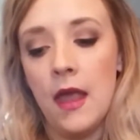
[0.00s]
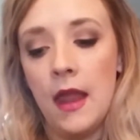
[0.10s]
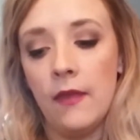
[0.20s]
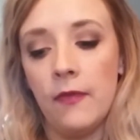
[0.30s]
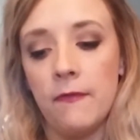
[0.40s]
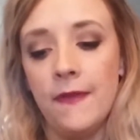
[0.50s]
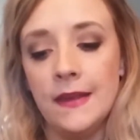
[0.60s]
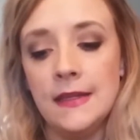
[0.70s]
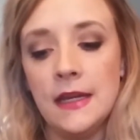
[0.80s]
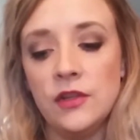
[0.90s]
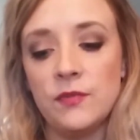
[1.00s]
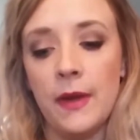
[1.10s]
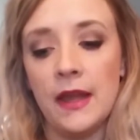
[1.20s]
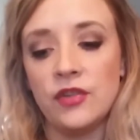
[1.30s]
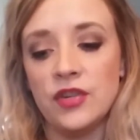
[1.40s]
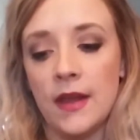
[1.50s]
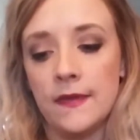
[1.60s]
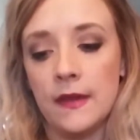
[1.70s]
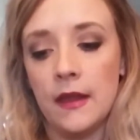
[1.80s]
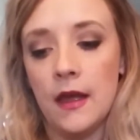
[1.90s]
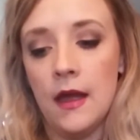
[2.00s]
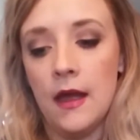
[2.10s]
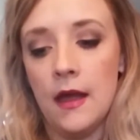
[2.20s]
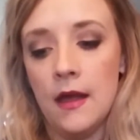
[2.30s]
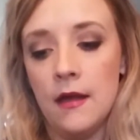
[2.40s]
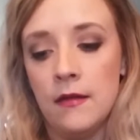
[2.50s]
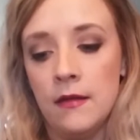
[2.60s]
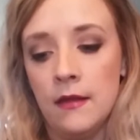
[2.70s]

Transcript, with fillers: It's Vintage by Jessica